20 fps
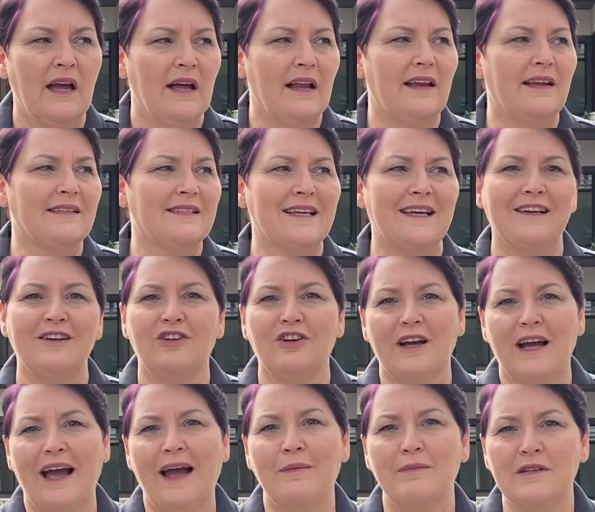Let's take a look
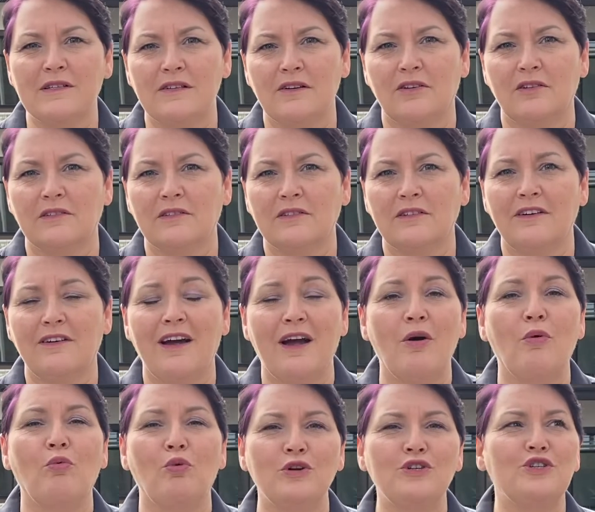at Amazon.
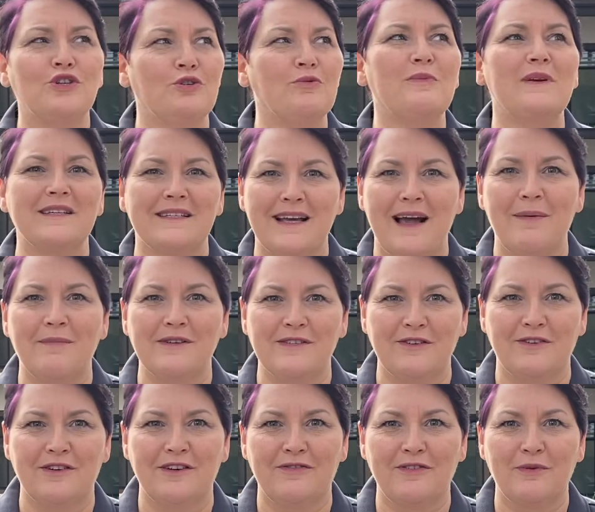Would you miss
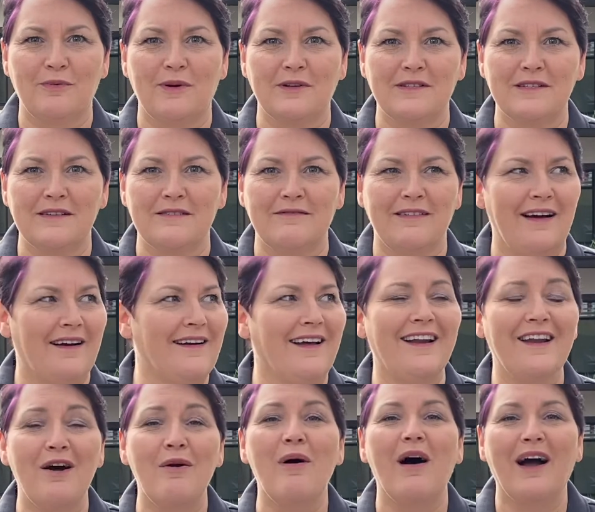Amazon if it wasn't around? I
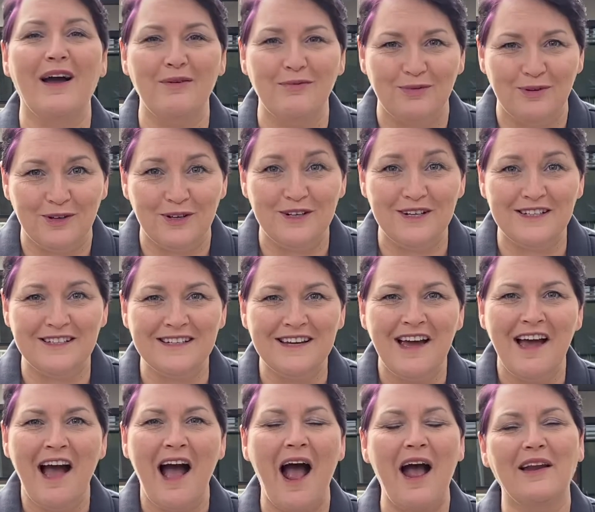know I would,
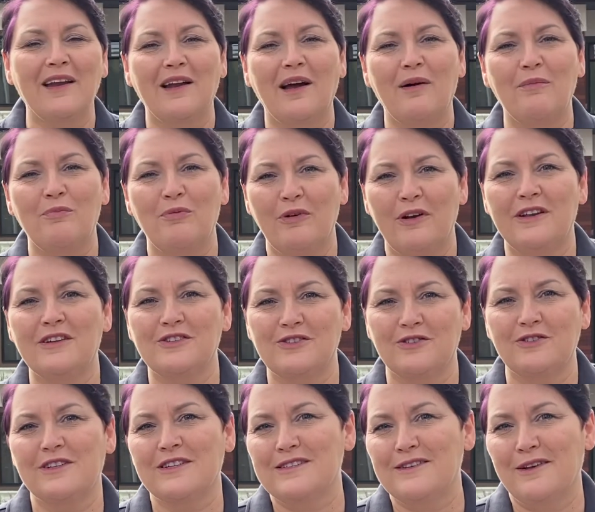and I'm pretty sure
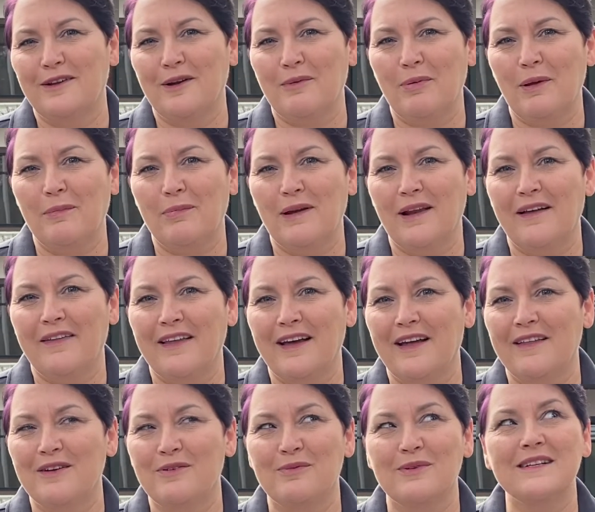there's a lot of people out
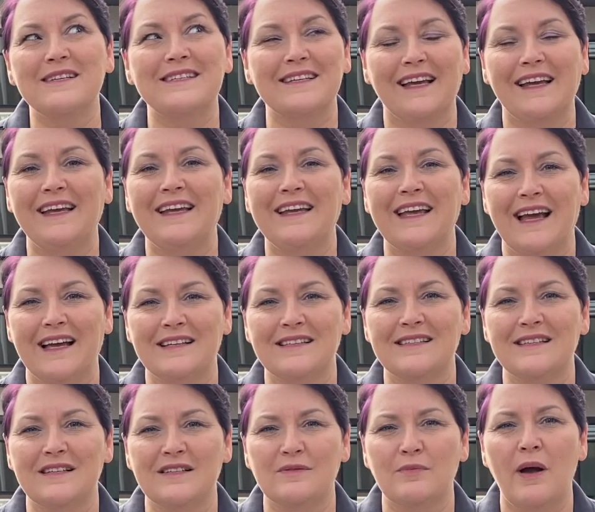there that would say yes
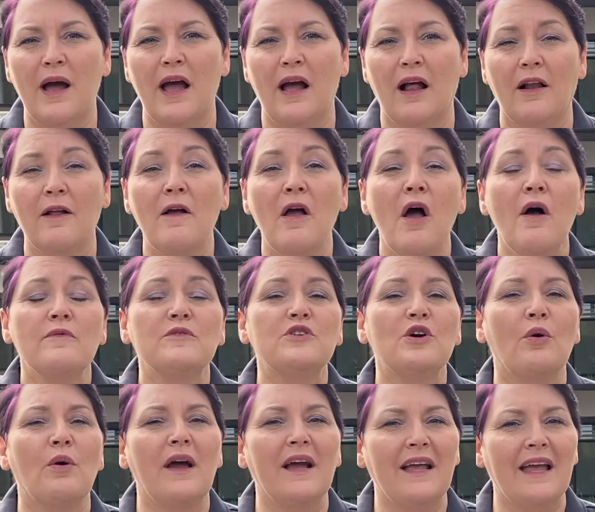as well.
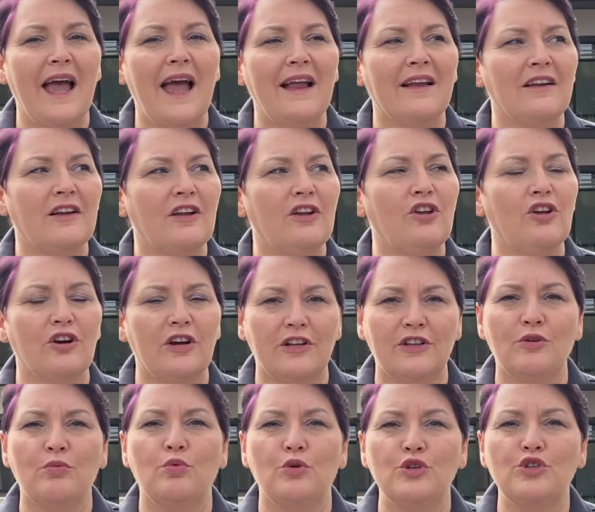So again, look at
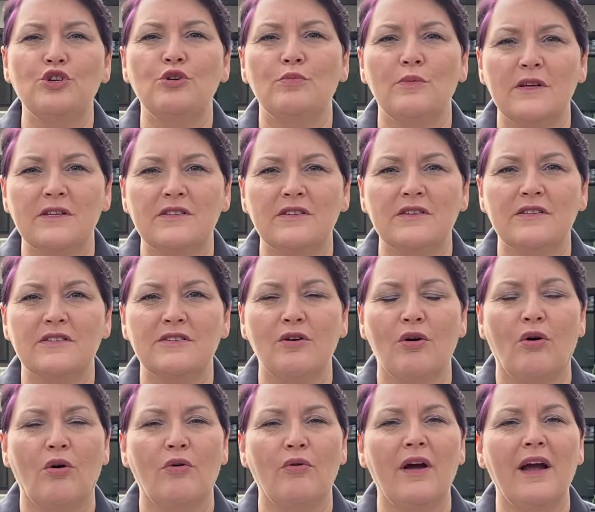the Would You Miss Us
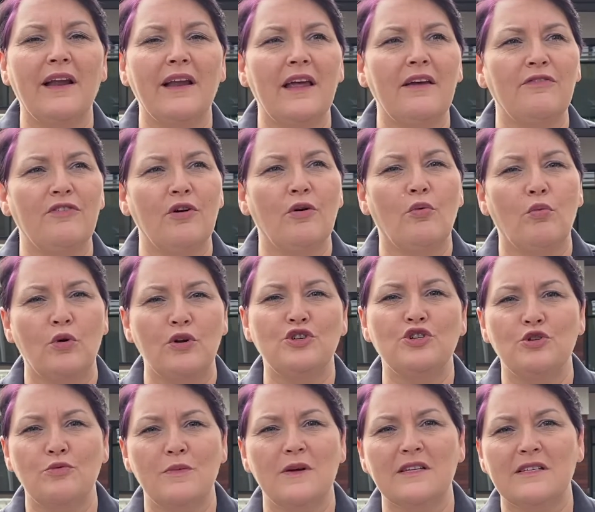score, and if your Would
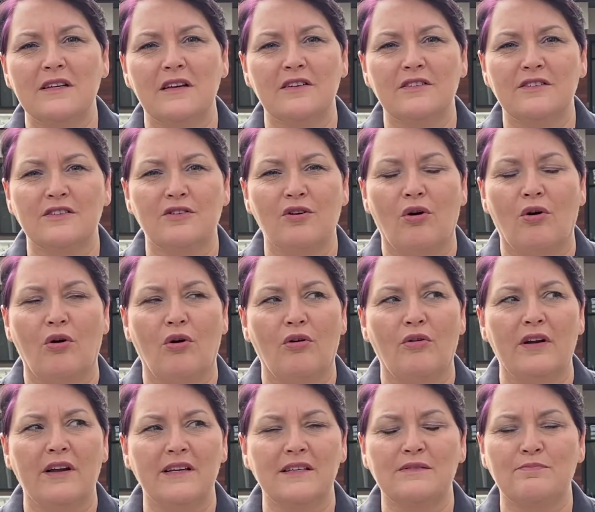You Miss Us score
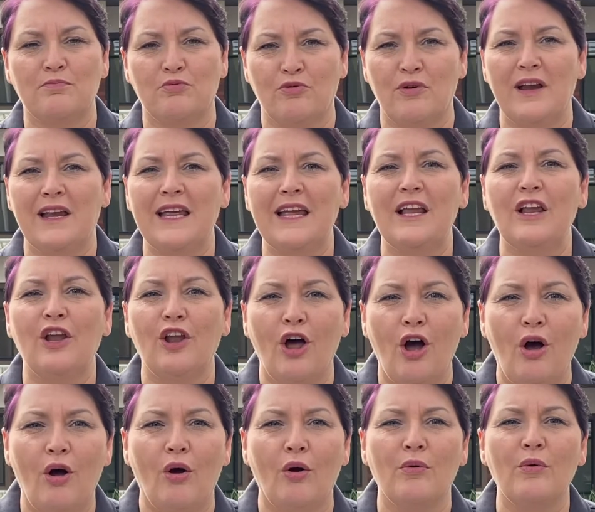is pretty
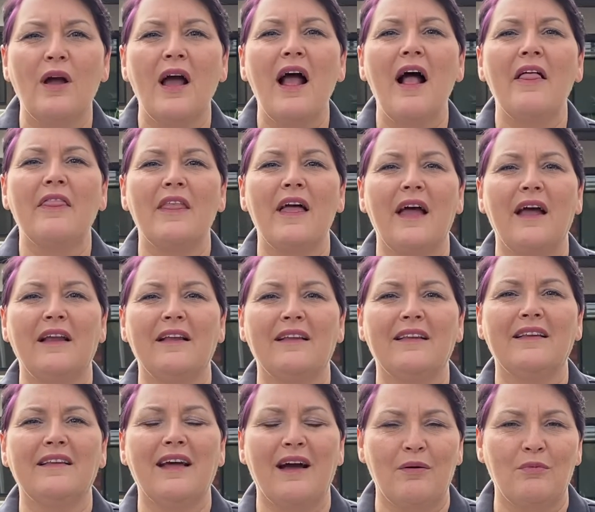low,
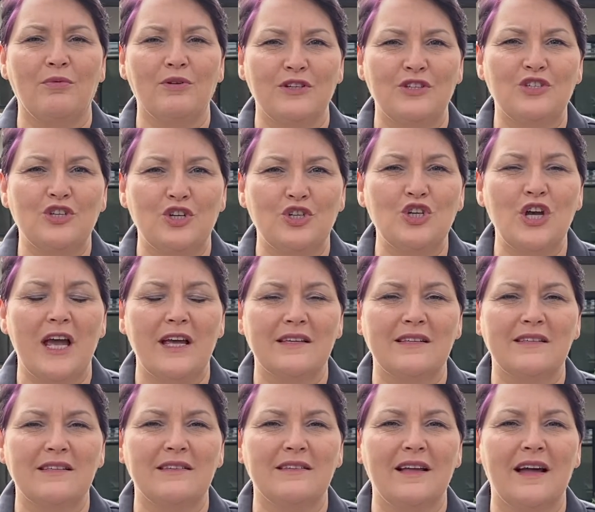then that would
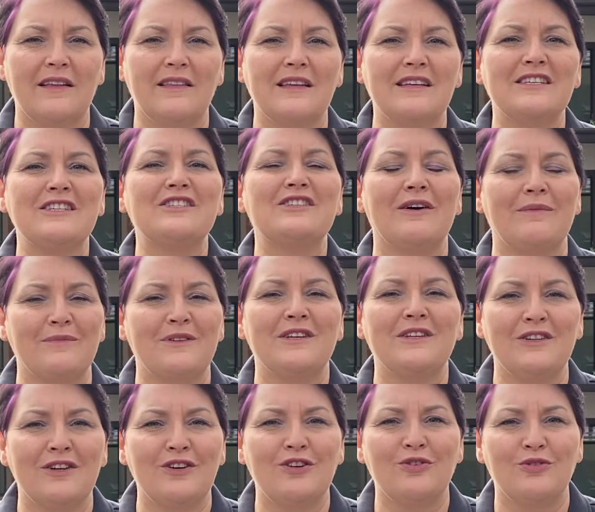suggest that there's something
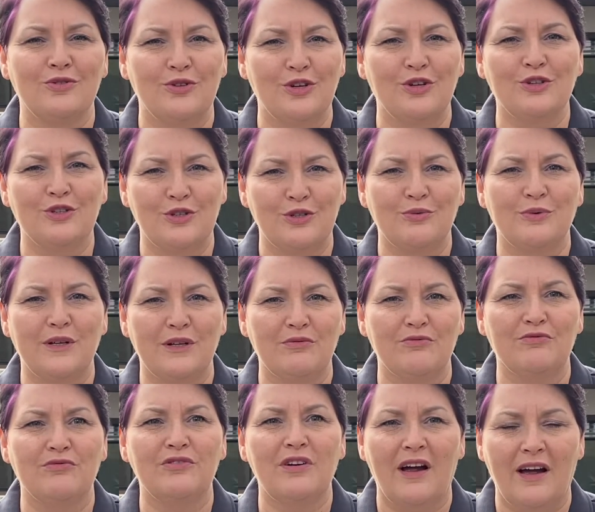that you're not doing
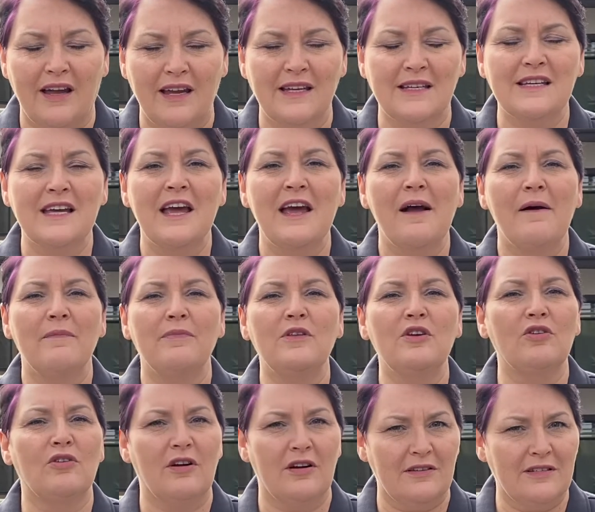right.
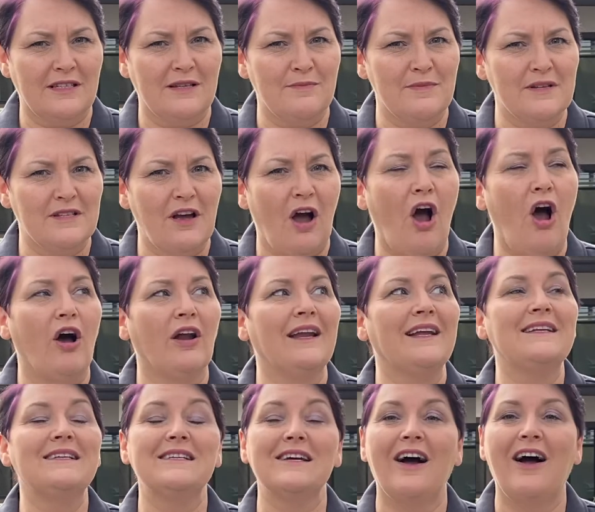Your customers aren't
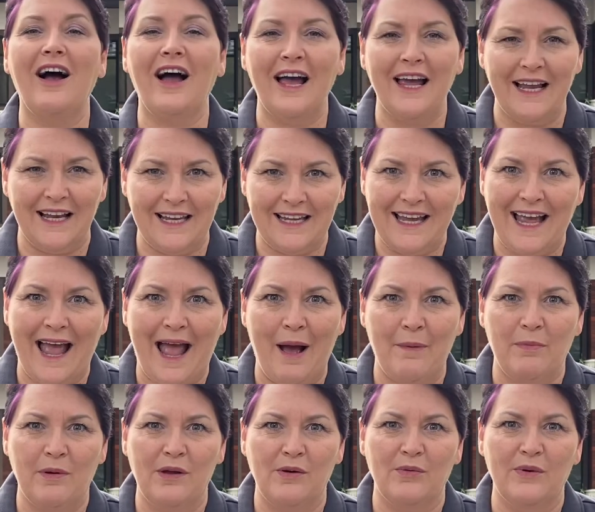entirely
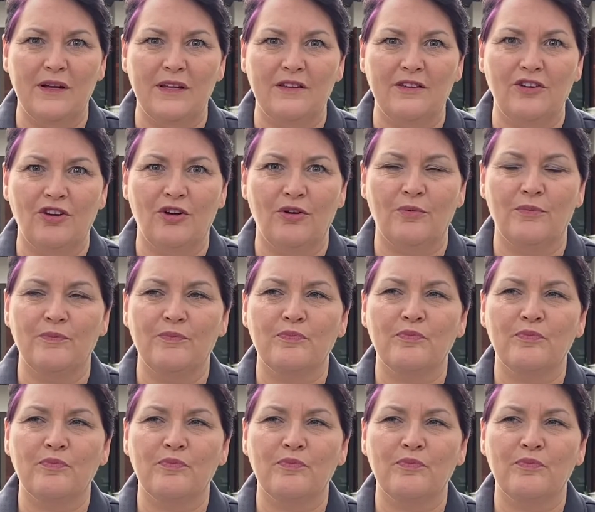happy with you.